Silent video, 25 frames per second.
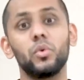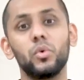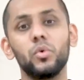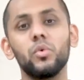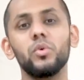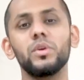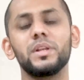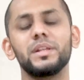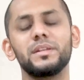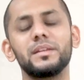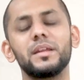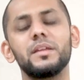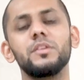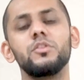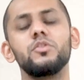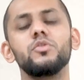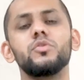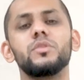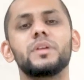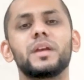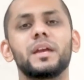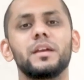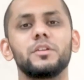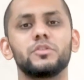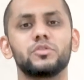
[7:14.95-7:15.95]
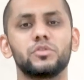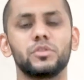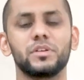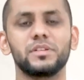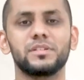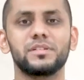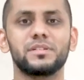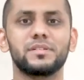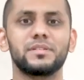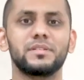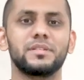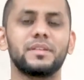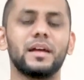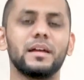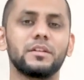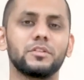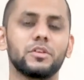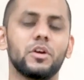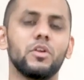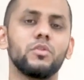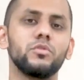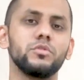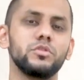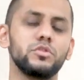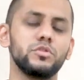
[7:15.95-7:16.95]
all non-UK trusts that
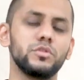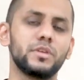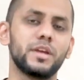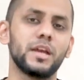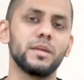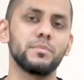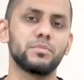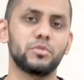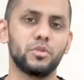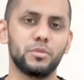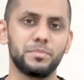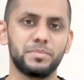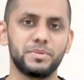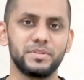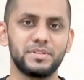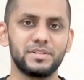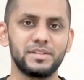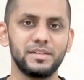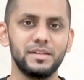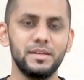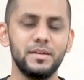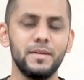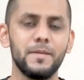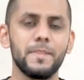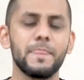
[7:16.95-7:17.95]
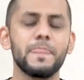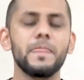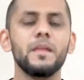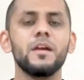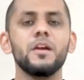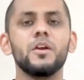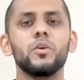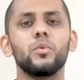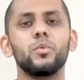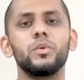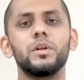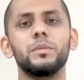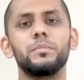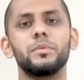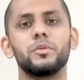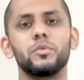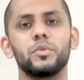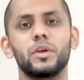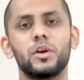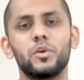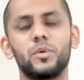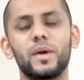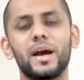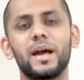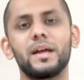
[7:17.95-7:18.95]
own UK property will be
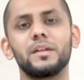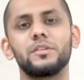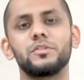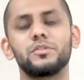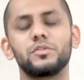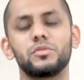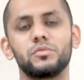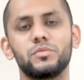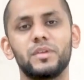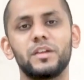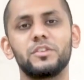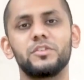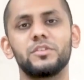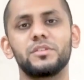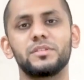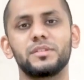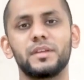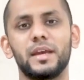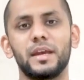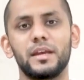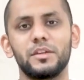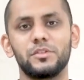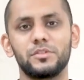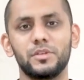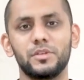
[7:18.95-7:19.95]
required to register